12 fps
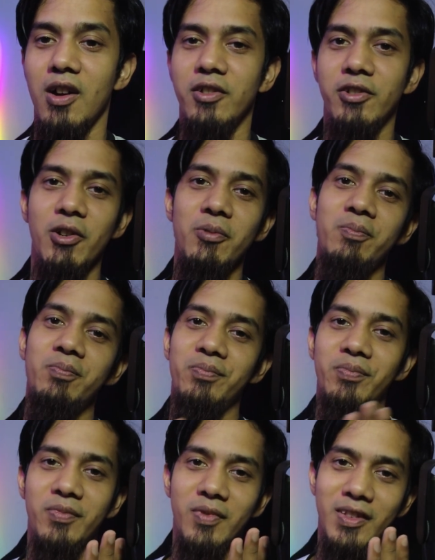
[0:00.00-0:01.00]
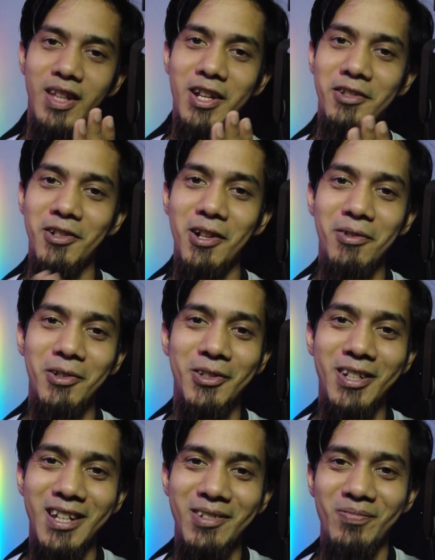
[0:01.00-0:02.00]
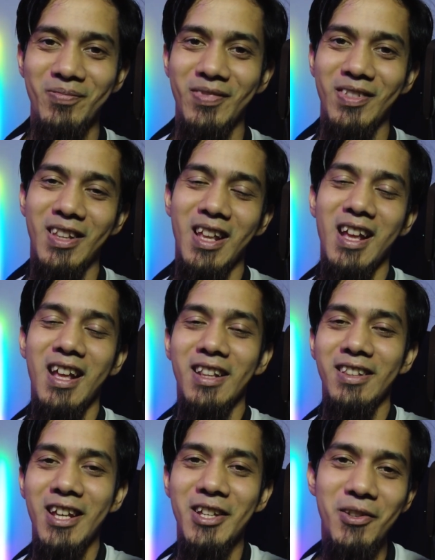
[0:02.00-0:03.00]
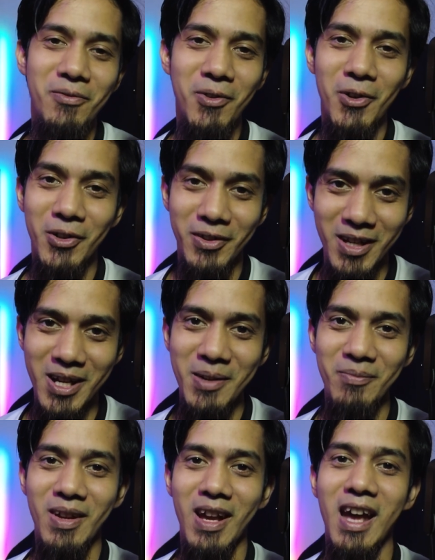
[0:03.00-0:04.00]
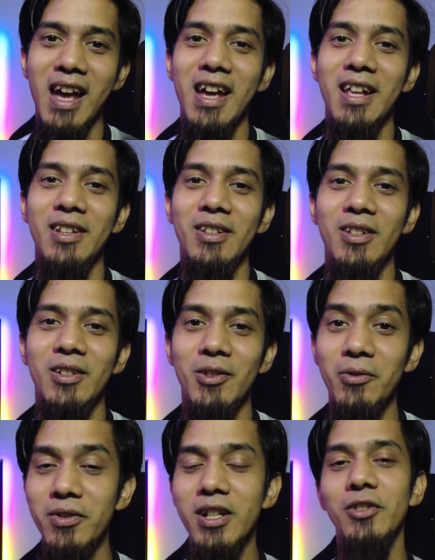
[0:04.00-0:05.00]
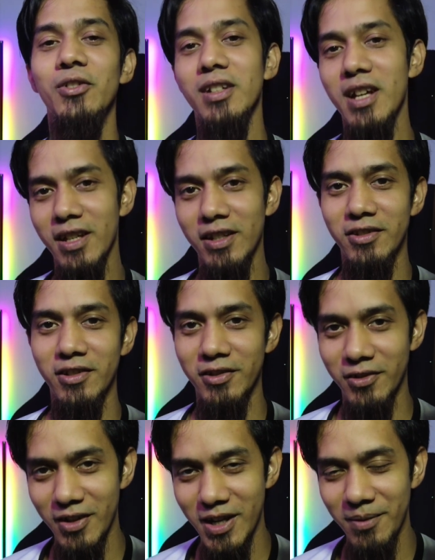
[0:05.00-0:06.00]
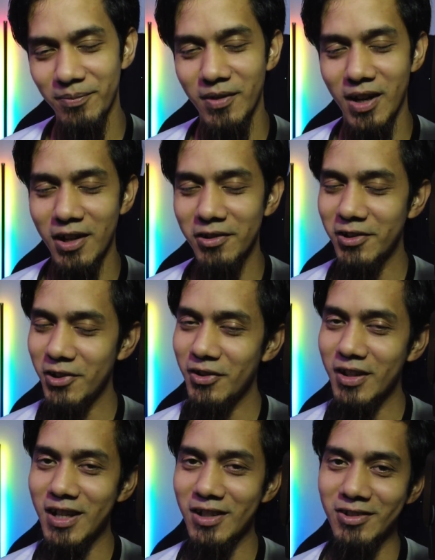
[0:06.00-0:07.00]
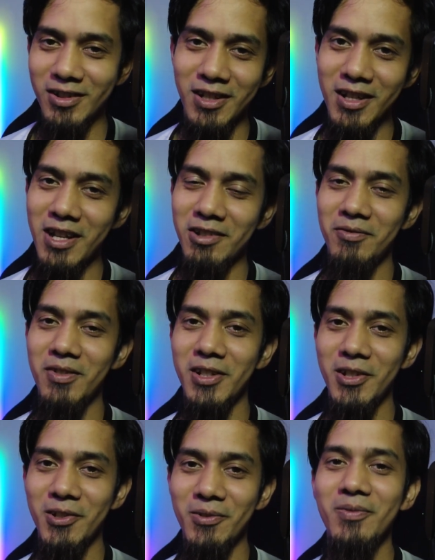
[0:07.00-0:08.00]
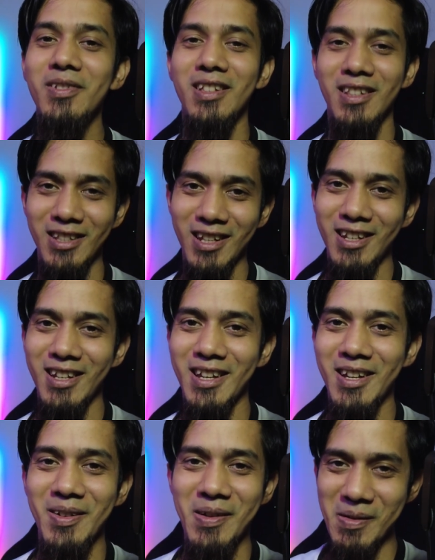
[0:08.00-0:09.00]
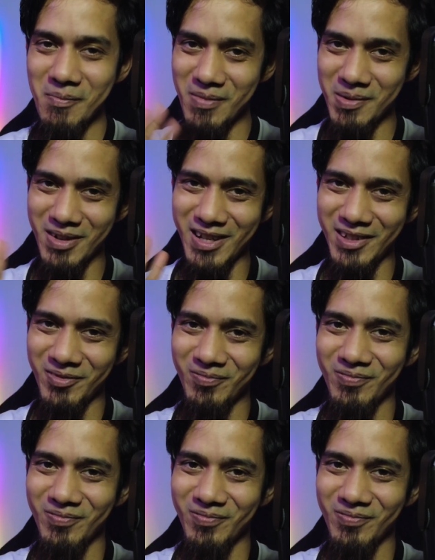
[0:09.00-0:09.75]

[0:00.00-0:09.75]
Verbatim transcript: So, that is all for today. Thank you for your time, and don't forget to like and subscribe. I'll see you guys in the next video. Take care. Bye-bye.